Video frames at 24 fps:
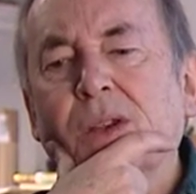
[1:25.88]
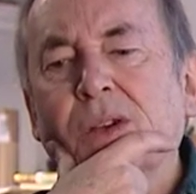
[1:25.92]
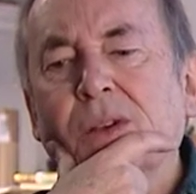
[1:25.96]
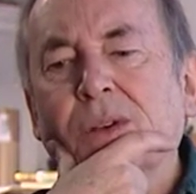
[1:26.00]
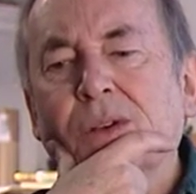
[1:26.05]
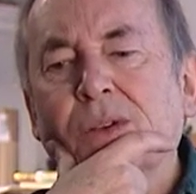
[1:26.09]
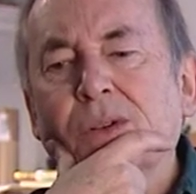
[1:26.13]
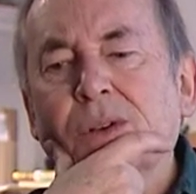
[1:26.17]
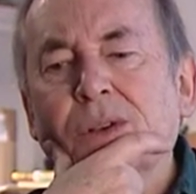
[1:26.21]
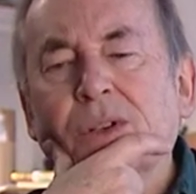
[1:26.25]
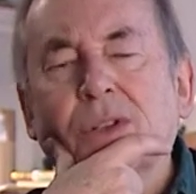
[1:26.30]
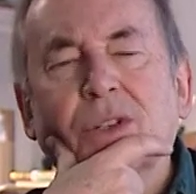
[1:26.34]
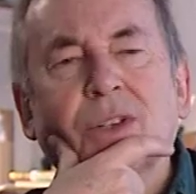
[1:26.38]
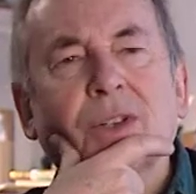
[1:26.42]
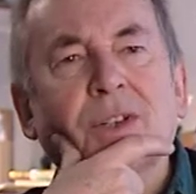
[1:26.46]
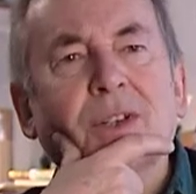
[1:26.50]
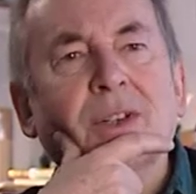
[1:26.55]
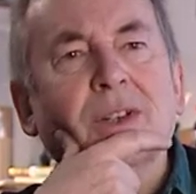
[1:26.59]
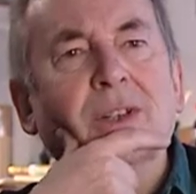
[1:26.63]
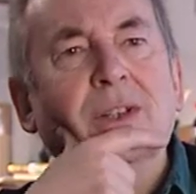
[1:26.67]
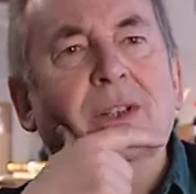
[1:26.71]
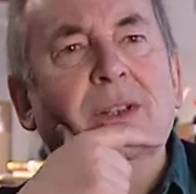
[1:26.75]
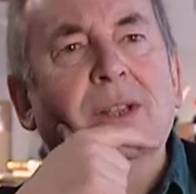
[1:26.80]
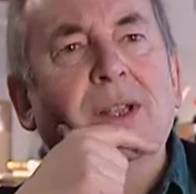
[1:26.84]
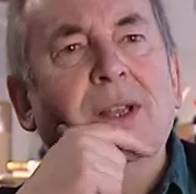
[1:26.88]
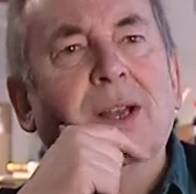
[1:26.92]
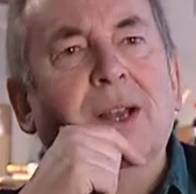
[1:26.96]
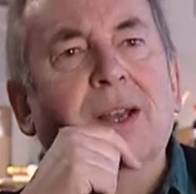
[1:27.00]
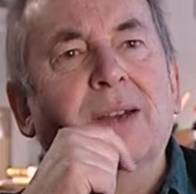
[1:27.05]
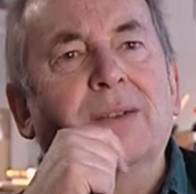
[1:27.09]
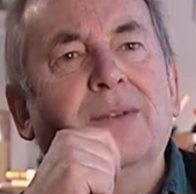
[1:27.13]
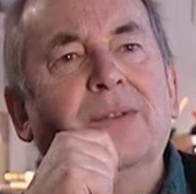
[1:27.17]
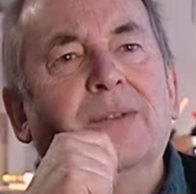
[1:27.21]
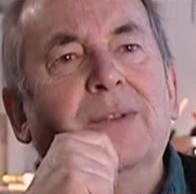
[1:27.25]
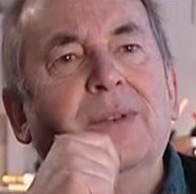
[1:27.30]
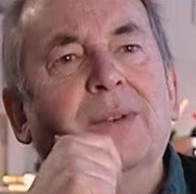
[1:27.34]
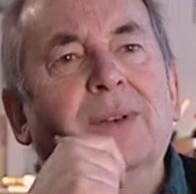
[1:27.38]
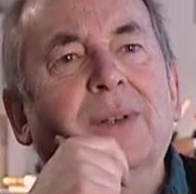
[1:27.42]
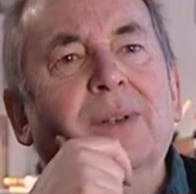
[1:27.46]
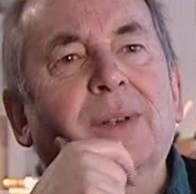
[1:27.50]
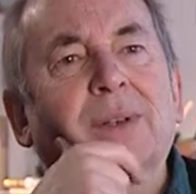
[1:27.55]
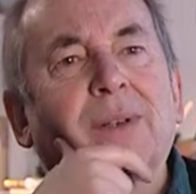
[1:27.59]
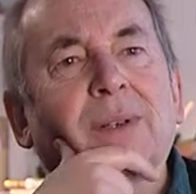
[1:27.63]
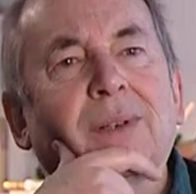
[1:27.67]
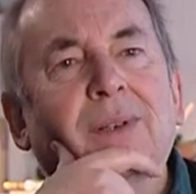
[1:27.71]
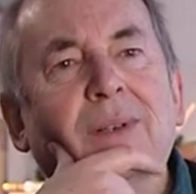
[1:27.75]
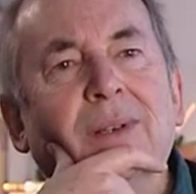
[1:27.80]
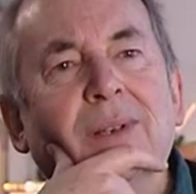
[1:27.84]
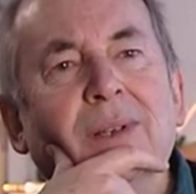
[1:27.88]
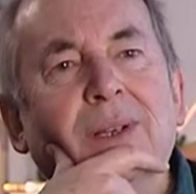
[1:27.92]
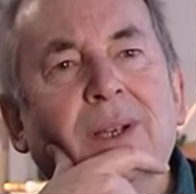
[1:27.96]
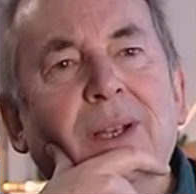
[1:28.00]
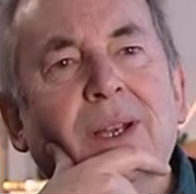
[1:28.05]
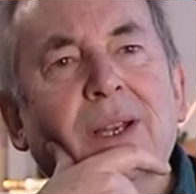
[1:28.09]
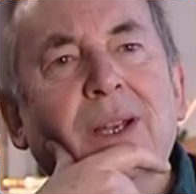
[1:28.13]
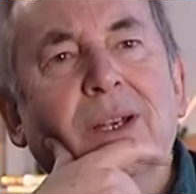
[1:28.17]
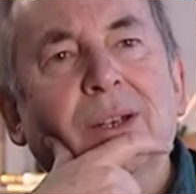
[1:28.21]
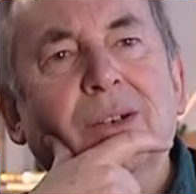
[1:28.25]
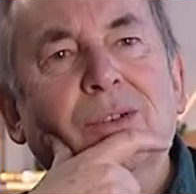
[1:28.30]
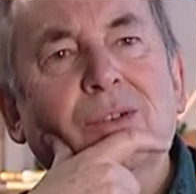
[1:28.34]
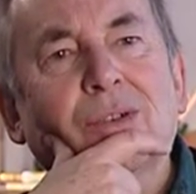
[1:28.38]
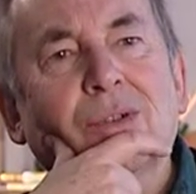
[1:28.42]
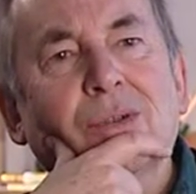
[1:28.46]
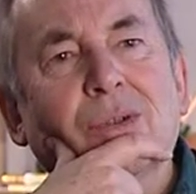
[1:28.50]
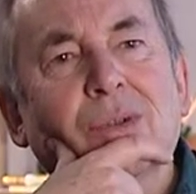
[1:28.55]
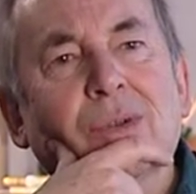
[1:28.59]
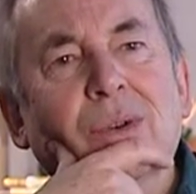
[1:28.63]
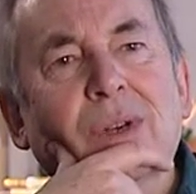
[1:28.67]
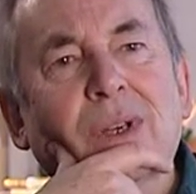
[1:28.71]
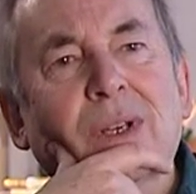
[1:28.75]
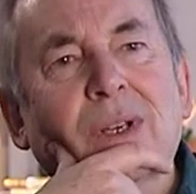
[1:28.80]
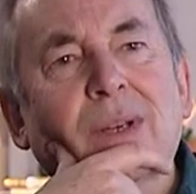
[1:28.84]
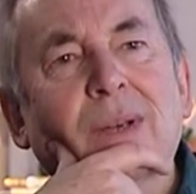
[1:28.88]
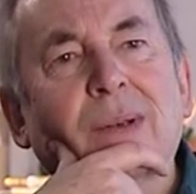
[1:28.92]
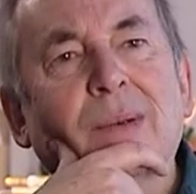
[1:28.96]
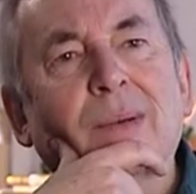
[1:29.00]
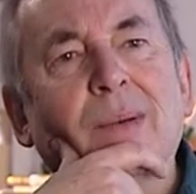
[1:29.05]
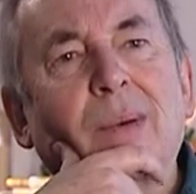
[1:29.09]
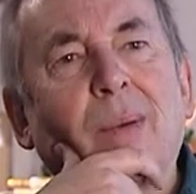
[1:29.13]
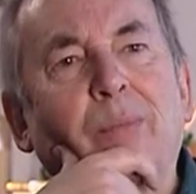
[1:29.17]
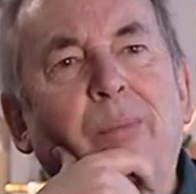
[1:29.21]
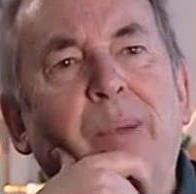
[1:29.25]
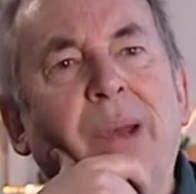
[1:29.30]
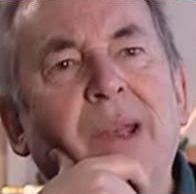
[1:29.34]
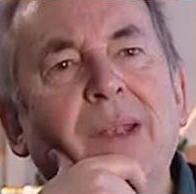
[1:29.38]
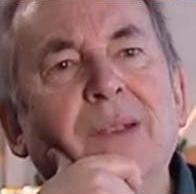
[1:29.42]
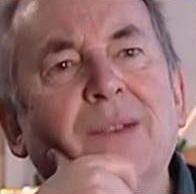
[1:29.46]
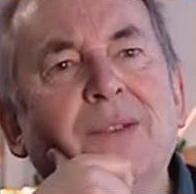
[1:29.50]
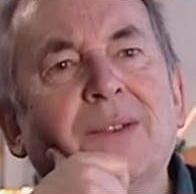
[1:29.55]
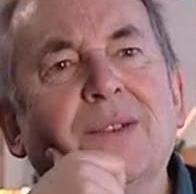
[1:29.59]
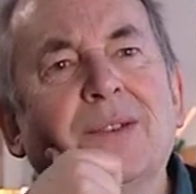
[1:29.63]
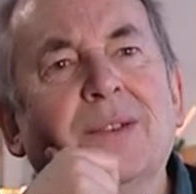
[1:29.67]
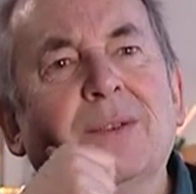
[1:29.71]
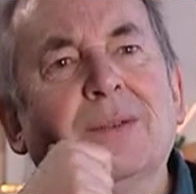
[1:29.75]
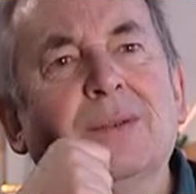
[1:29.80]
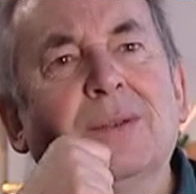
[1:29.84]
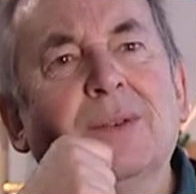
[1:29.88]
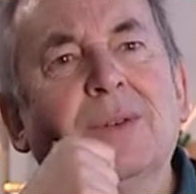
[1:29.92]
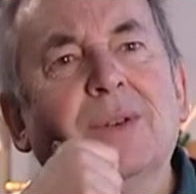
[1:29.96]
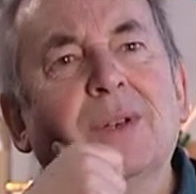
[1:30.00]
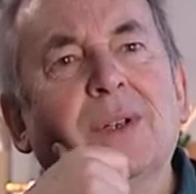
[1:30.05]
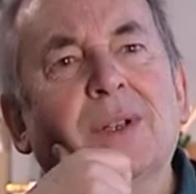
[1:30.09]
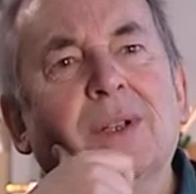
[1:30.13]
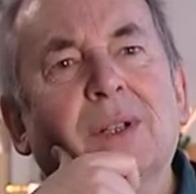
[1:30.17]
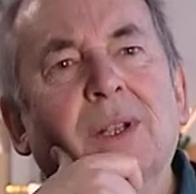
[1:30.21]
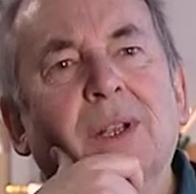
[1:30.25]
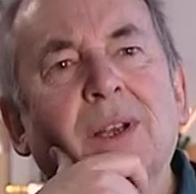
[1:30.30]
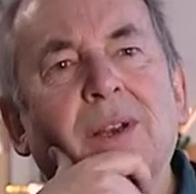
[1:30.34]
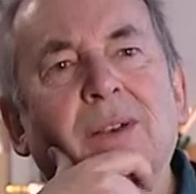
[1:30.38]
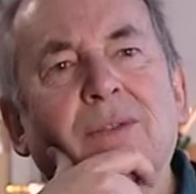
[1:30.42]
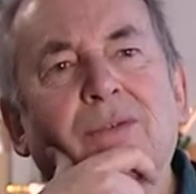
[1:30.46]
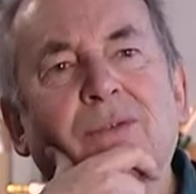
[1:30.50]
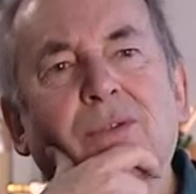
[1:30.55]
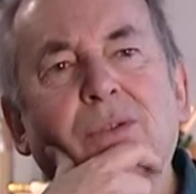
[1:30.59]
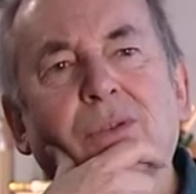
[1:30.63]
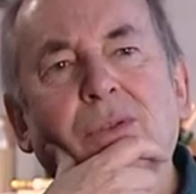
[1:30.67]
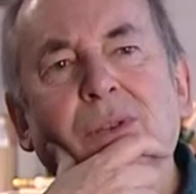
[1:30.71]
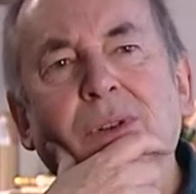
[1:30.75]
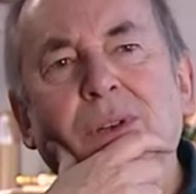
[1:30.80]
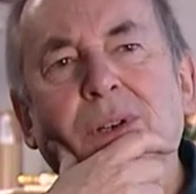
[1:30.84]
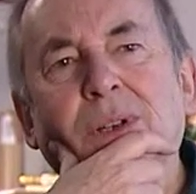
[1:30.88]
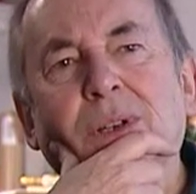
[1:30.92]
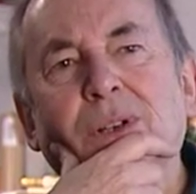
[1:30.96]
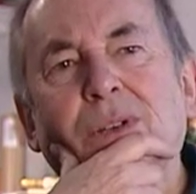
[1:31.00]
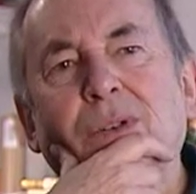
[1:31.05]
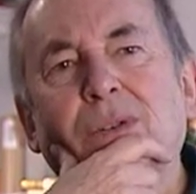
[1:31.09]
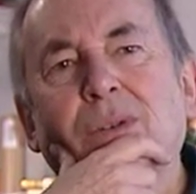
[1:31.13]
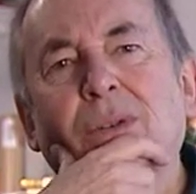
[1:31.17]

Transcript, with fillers: doing a still life drawing, pencil still life drawing, and you